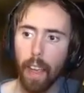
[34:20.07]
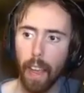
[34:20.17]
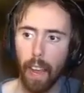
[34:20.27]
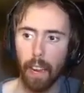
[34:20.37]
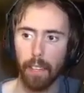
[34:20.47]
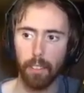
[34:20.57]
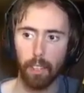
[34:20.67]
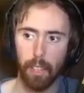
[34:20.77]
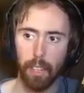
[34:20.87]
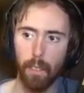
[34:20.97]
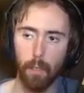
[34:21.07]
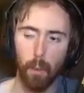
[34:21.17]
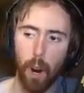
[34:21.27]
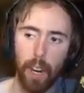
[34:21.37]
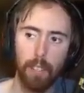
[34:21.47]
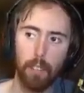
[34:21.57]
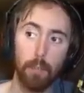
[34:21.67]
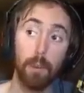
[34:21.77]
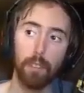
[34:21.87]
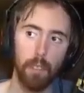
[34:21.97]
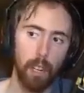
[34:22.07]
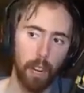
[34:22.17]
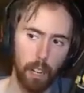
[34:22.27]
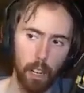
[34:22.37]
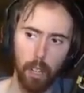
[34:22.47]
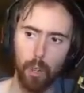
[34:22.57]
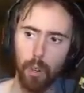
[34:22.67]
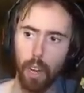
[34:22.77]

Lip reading: And it's like, why does this person not know?